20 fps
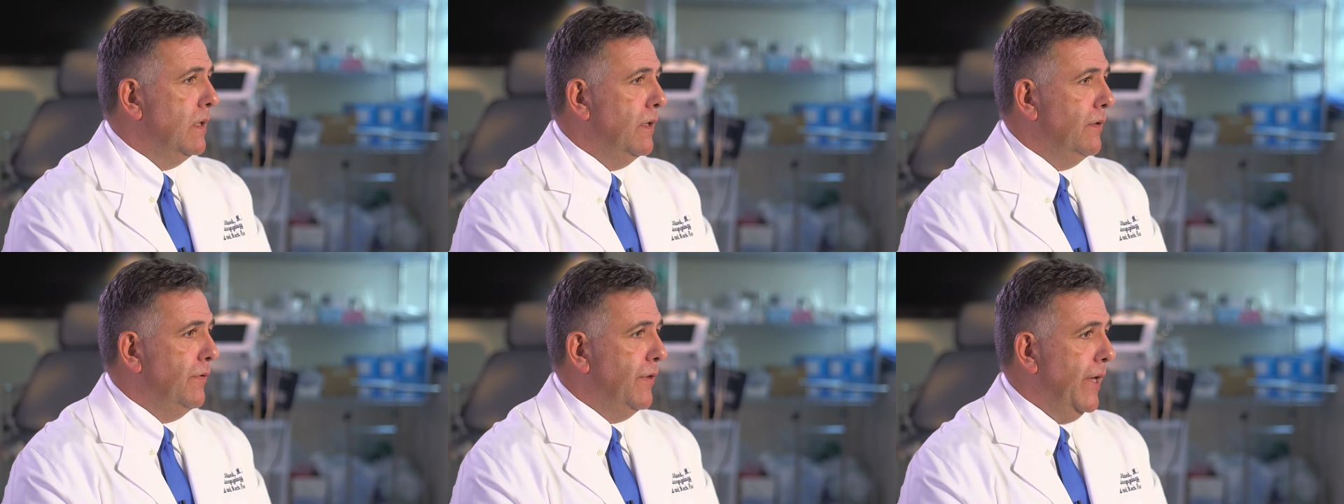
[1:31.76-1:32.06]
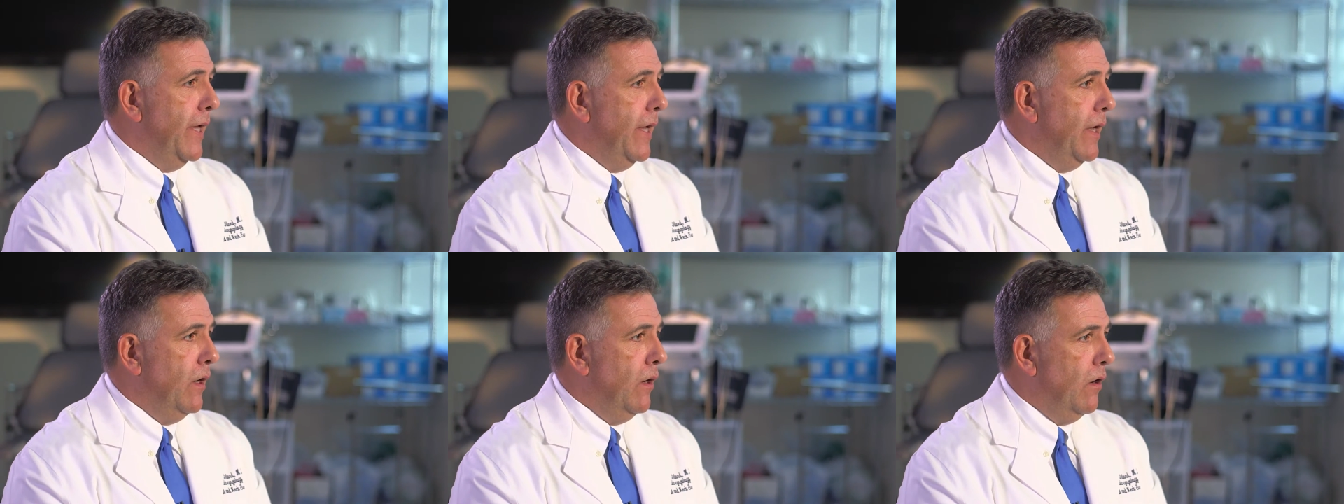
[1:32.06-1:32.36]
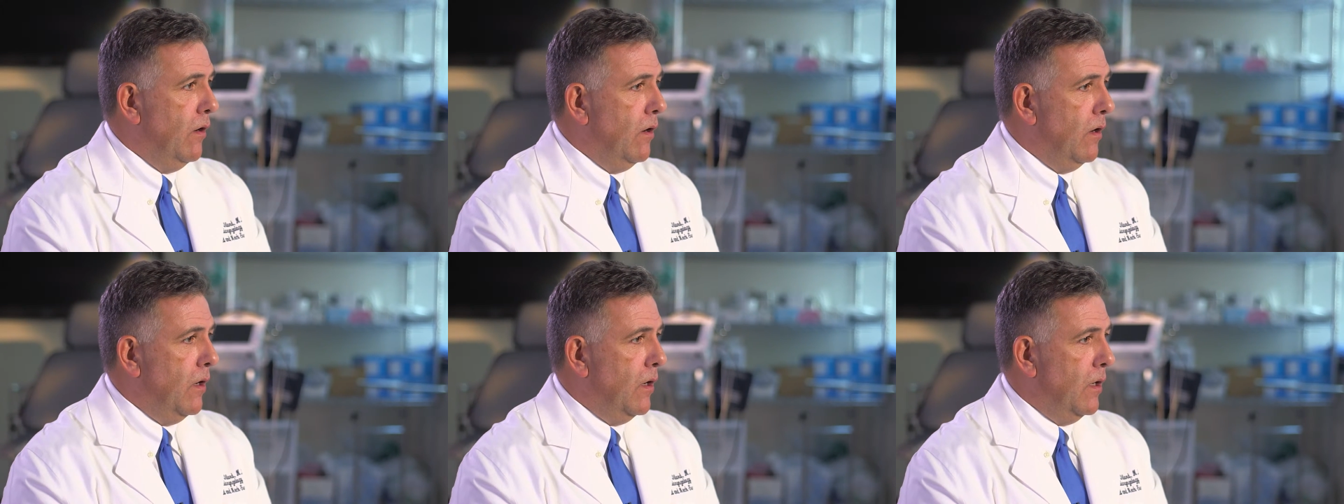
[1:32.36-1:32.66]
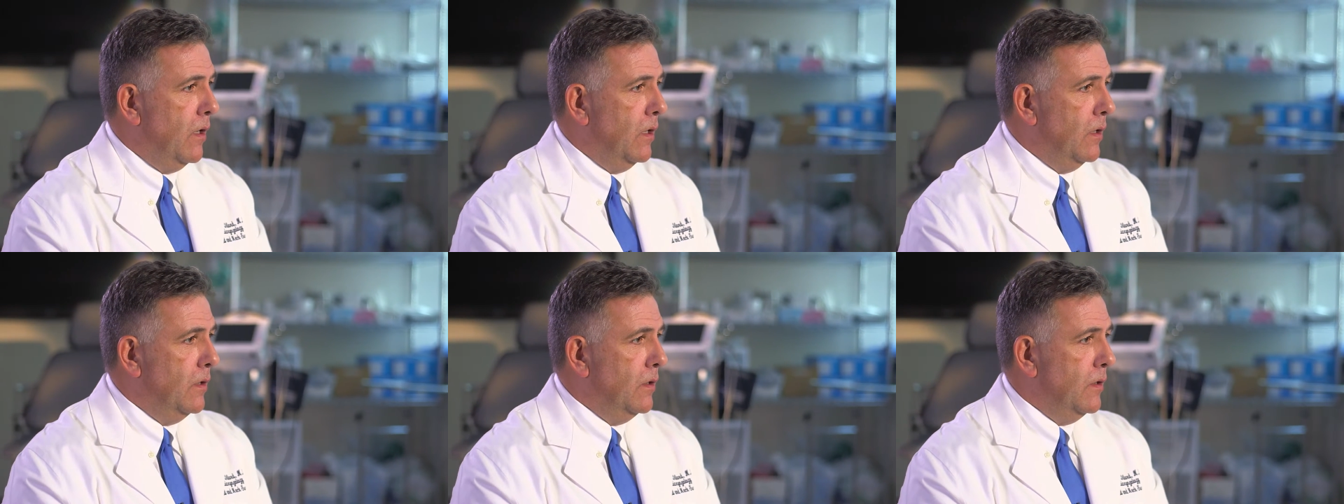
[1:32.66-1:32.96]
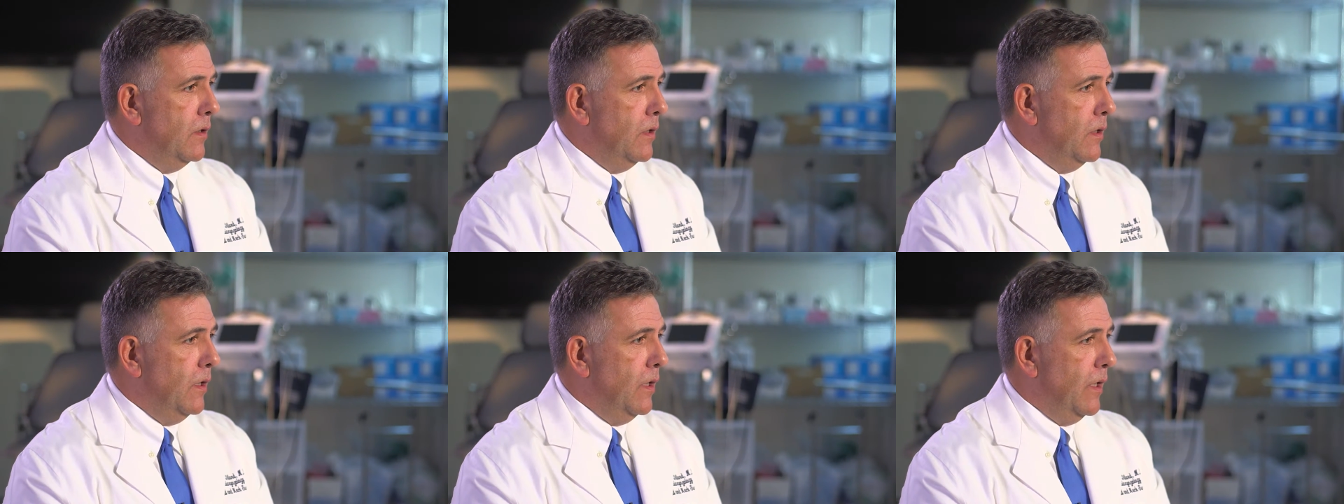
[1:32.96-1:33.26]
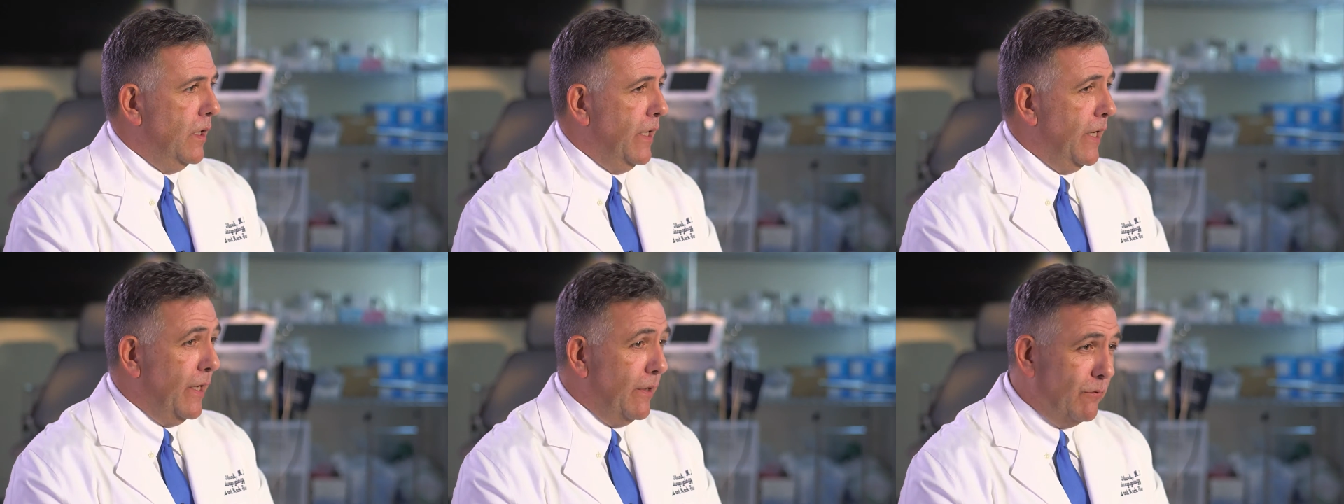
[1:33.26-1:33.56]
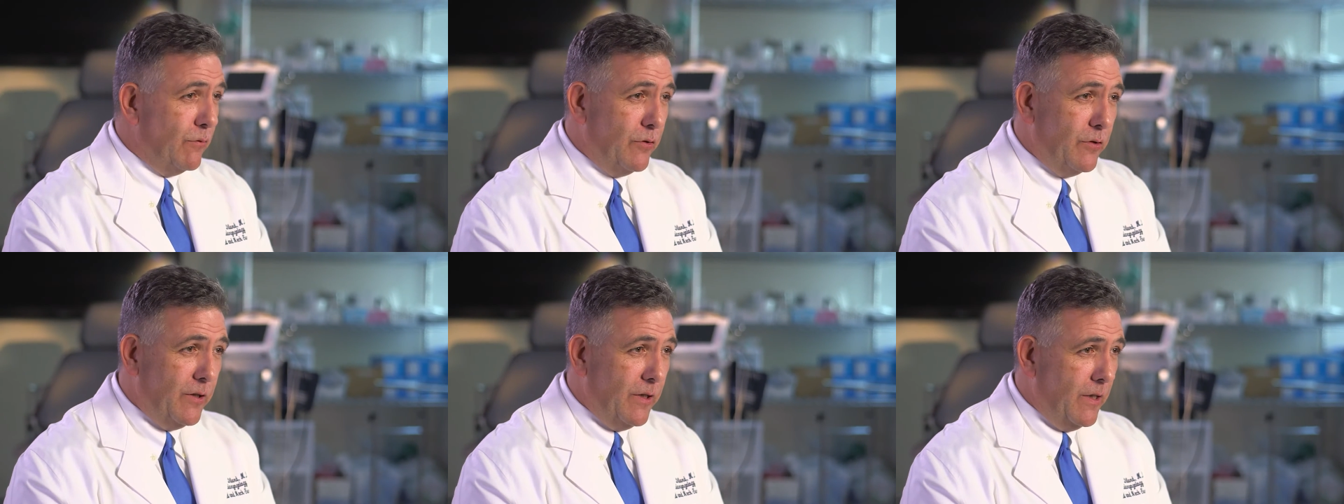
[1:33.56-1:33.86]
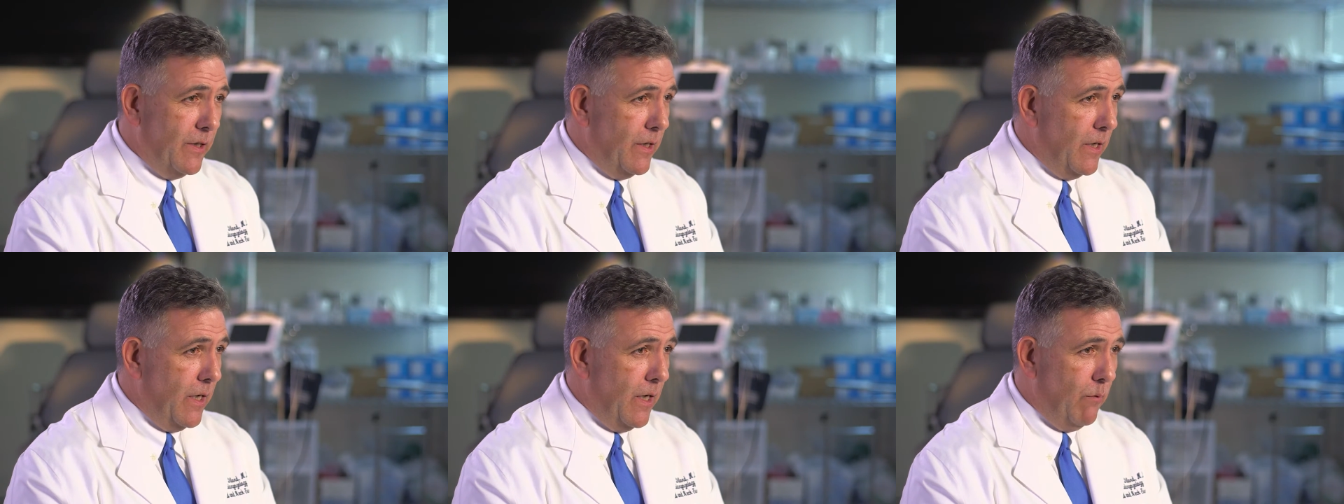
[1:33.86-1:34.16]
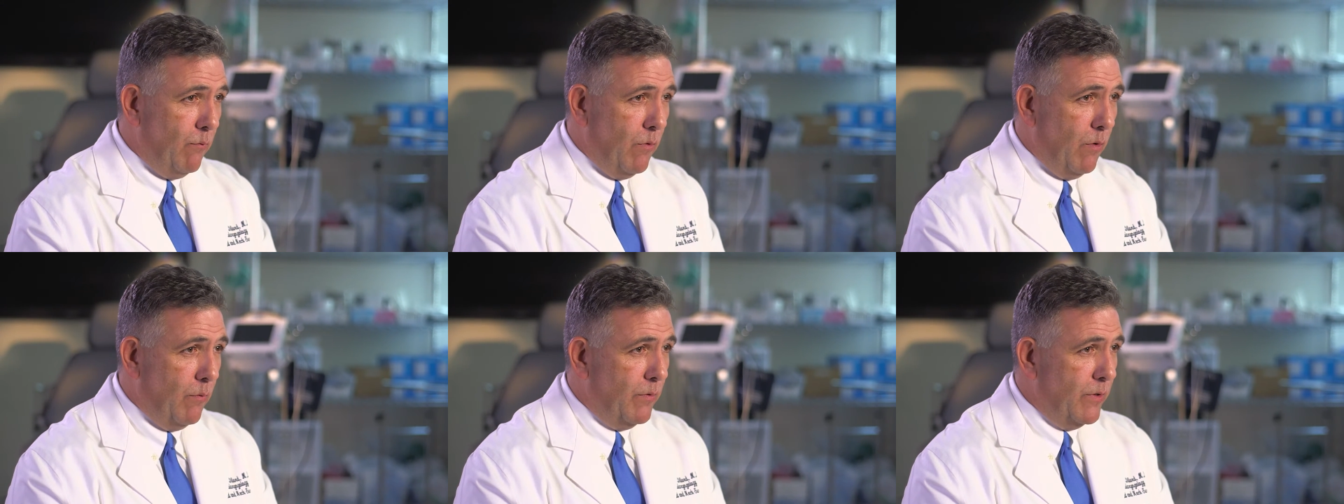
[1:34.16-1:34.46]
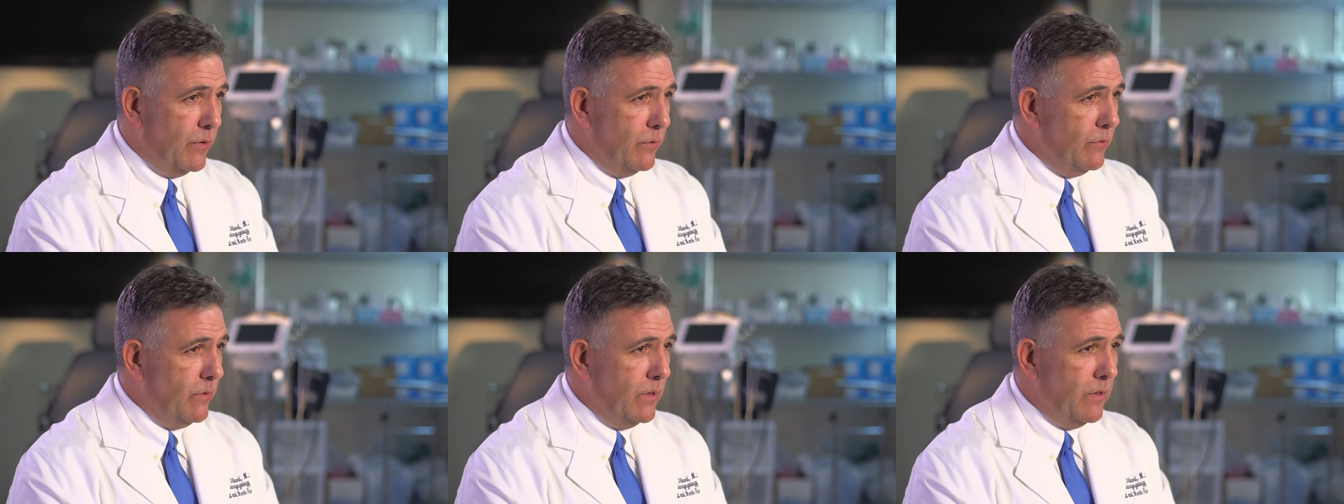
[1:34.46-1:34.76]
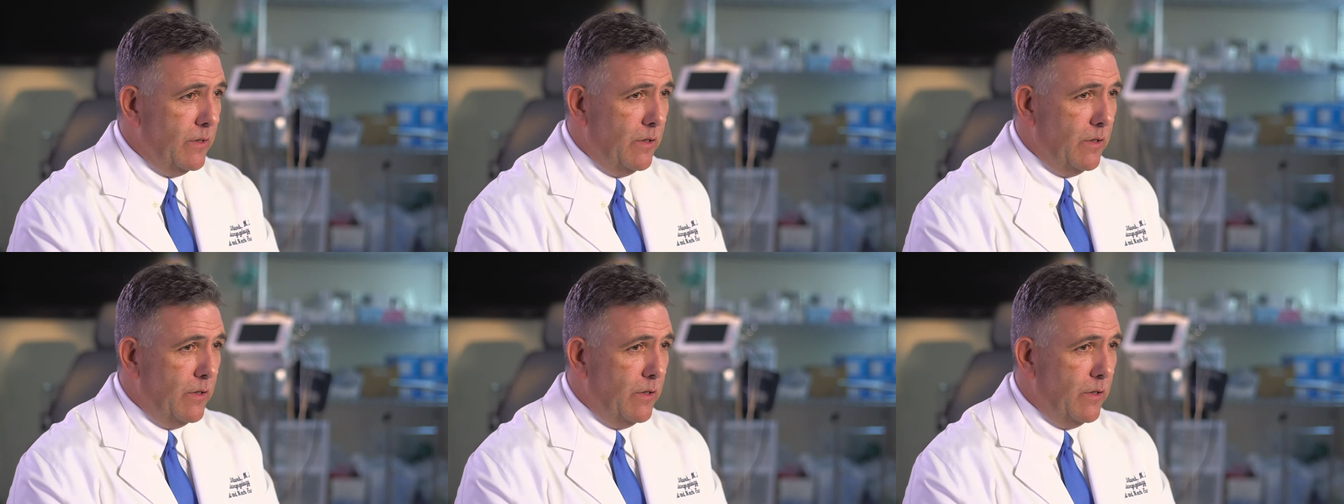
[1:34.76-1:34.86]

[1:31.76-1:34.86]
They are interested in what we're doing.